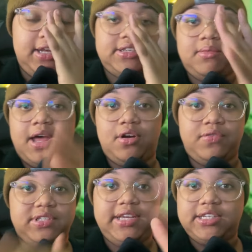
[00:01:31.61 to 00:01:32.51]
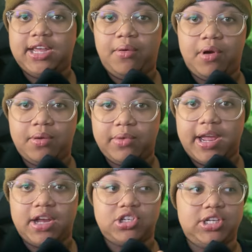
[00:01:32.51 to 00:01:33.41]
It doesn't matter if it's an ITAEWON
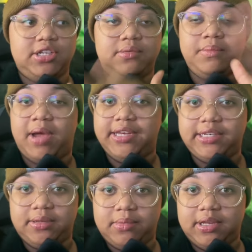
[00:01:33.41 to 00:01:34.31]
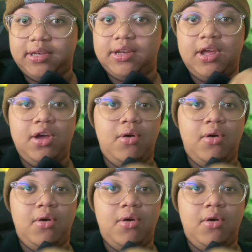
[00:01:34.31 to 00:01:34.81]
reaction, my demon,